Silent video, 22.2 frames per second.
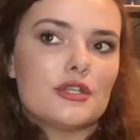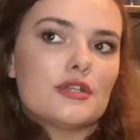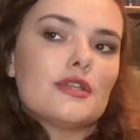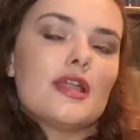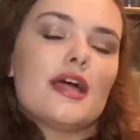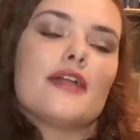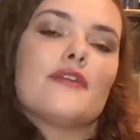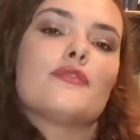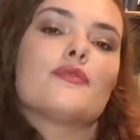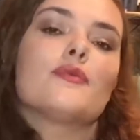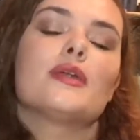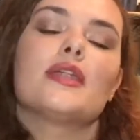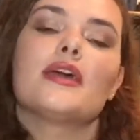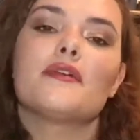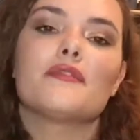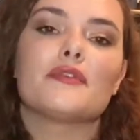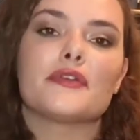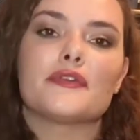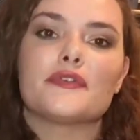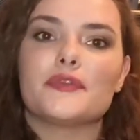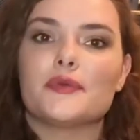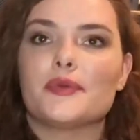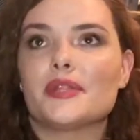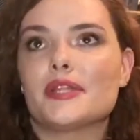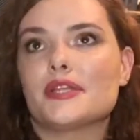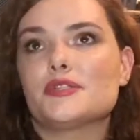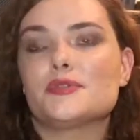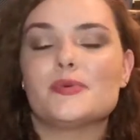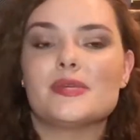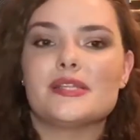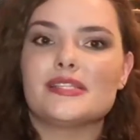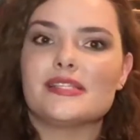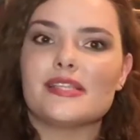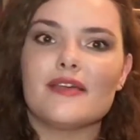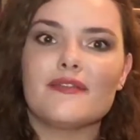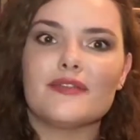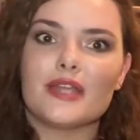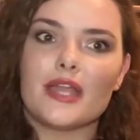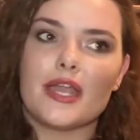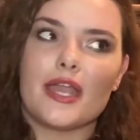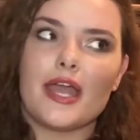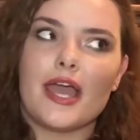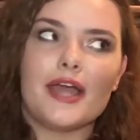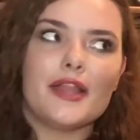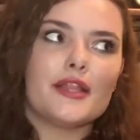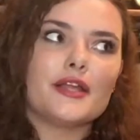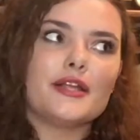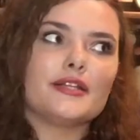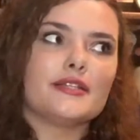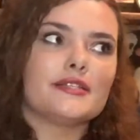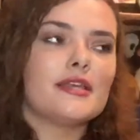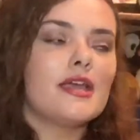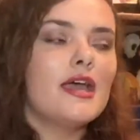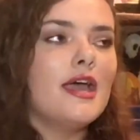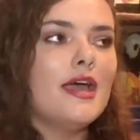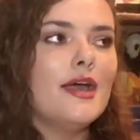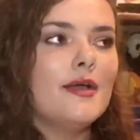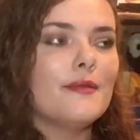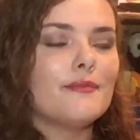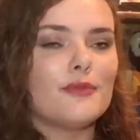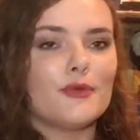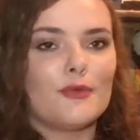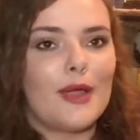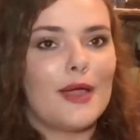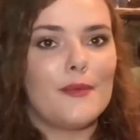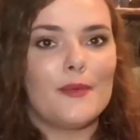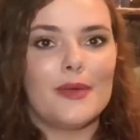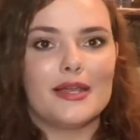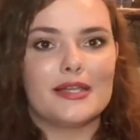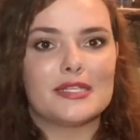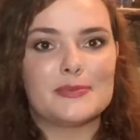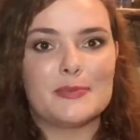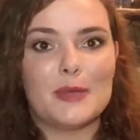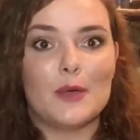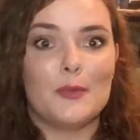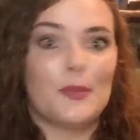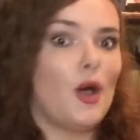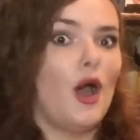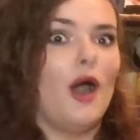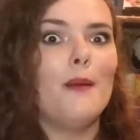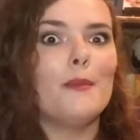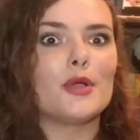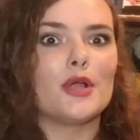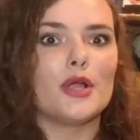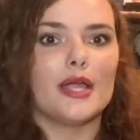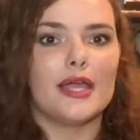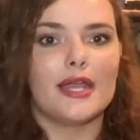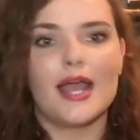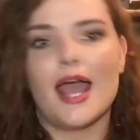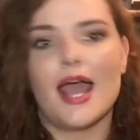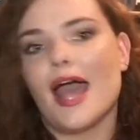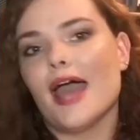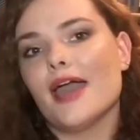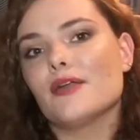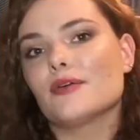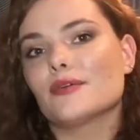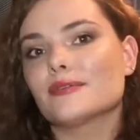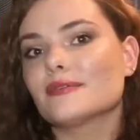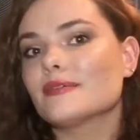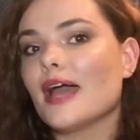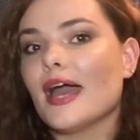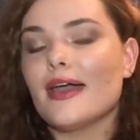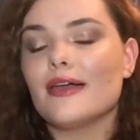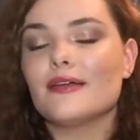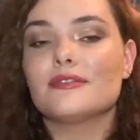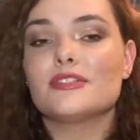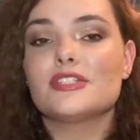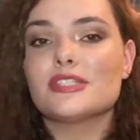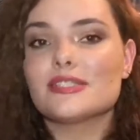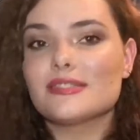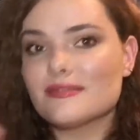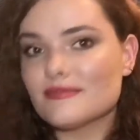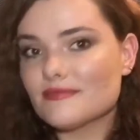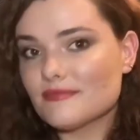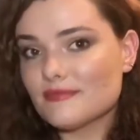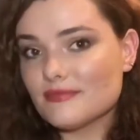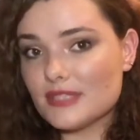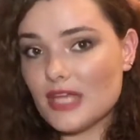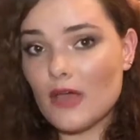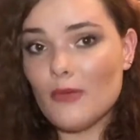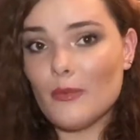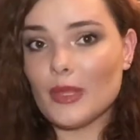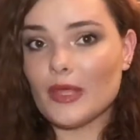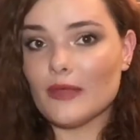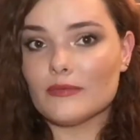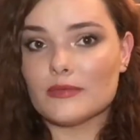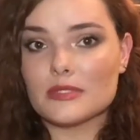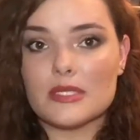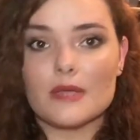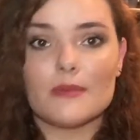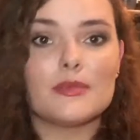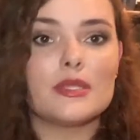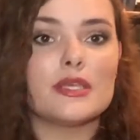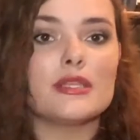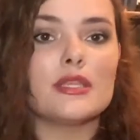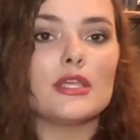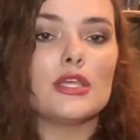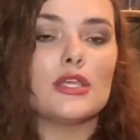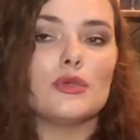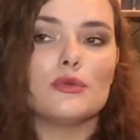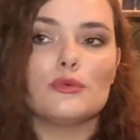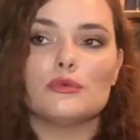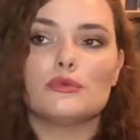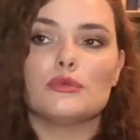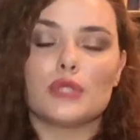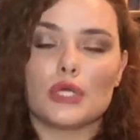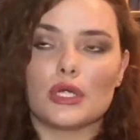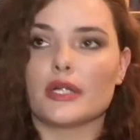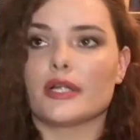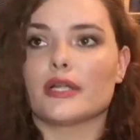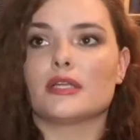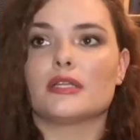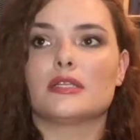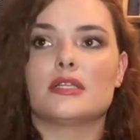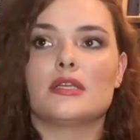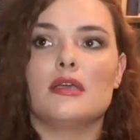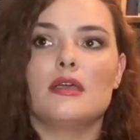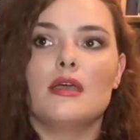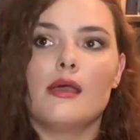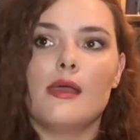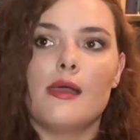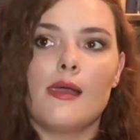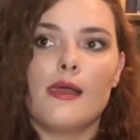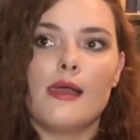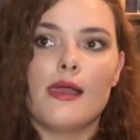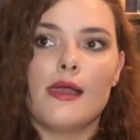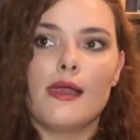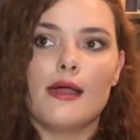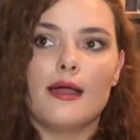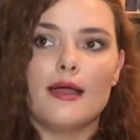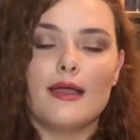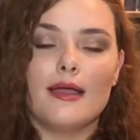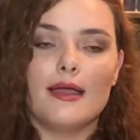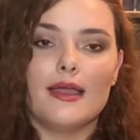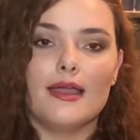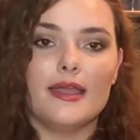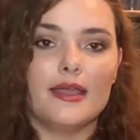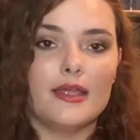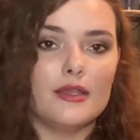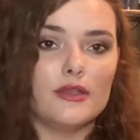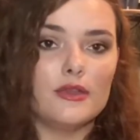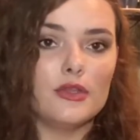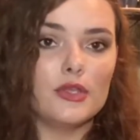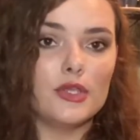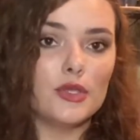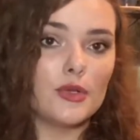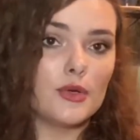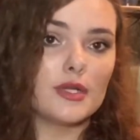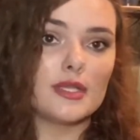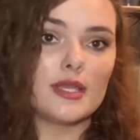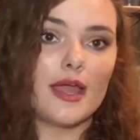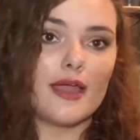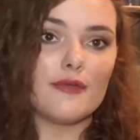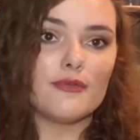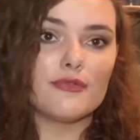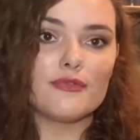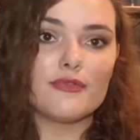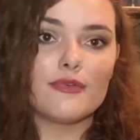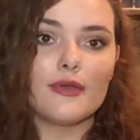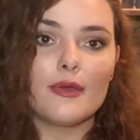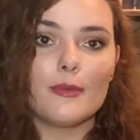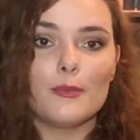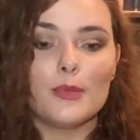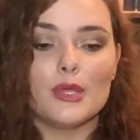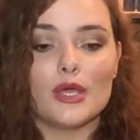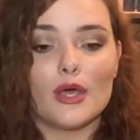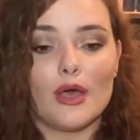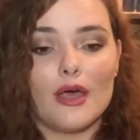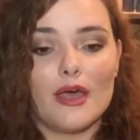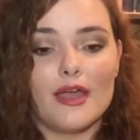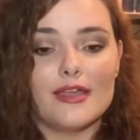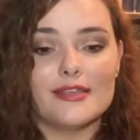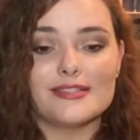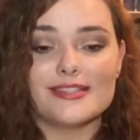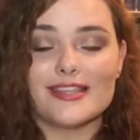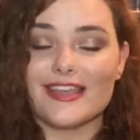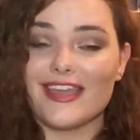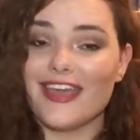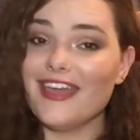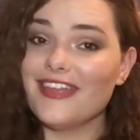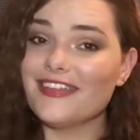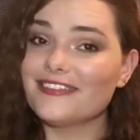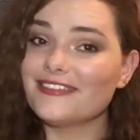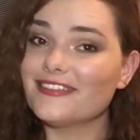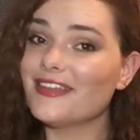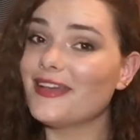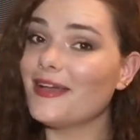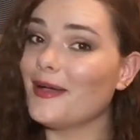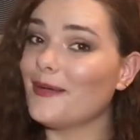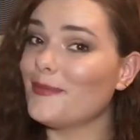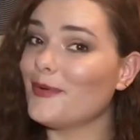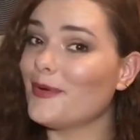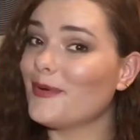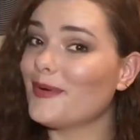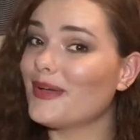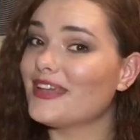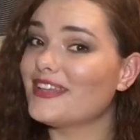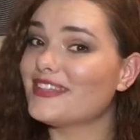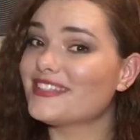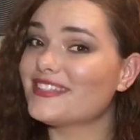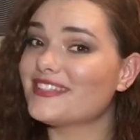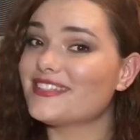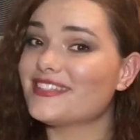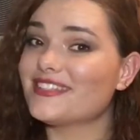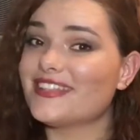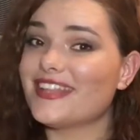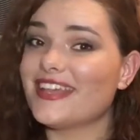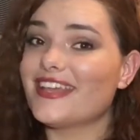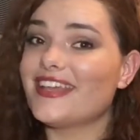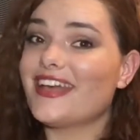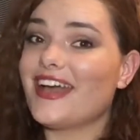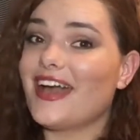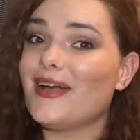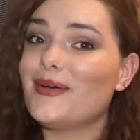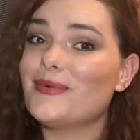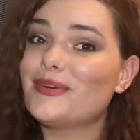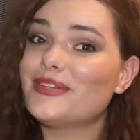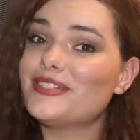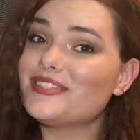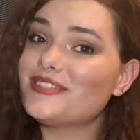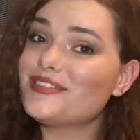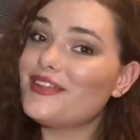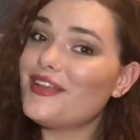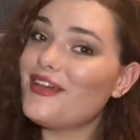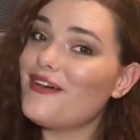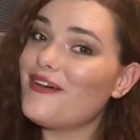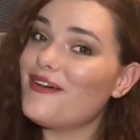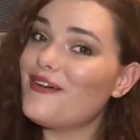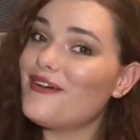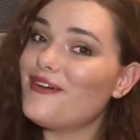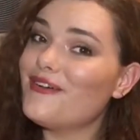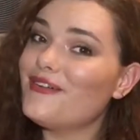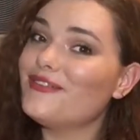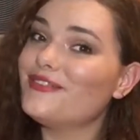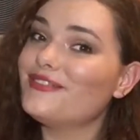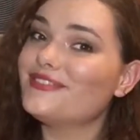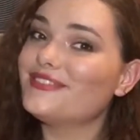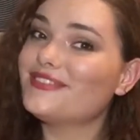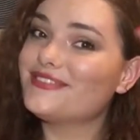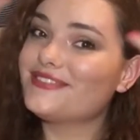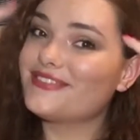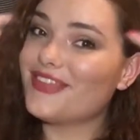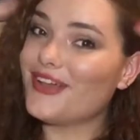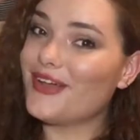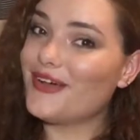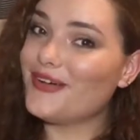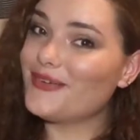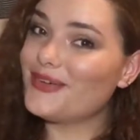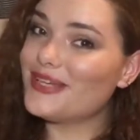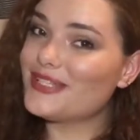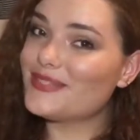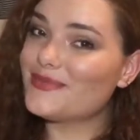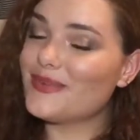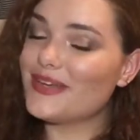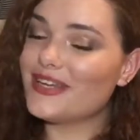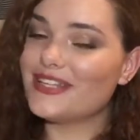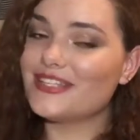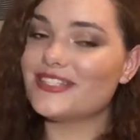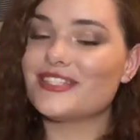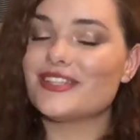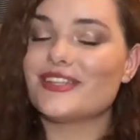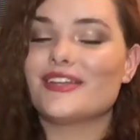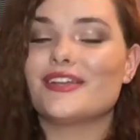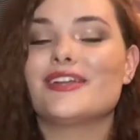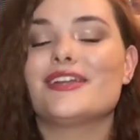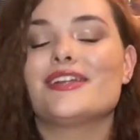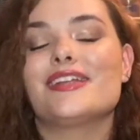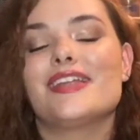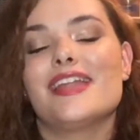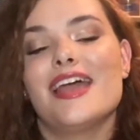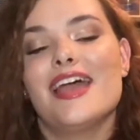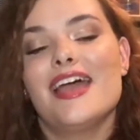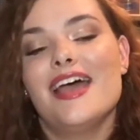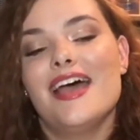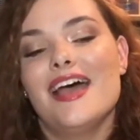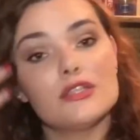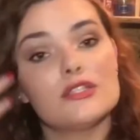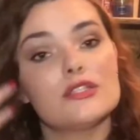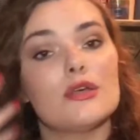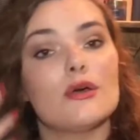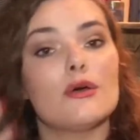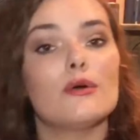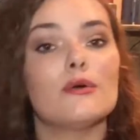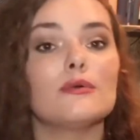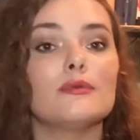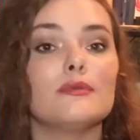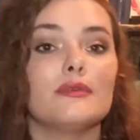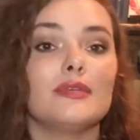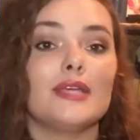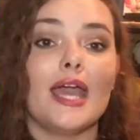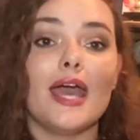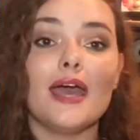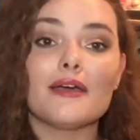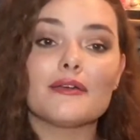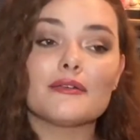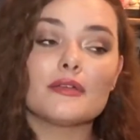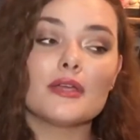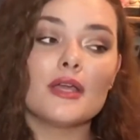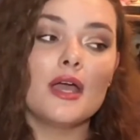your life. Whatever, if you were like 27 and I learned the right way to spell pomegranate. Just tell me something that you learned in your life. Because, again, I'm always, like, I want to know. Always wanting to learn. So, yeah.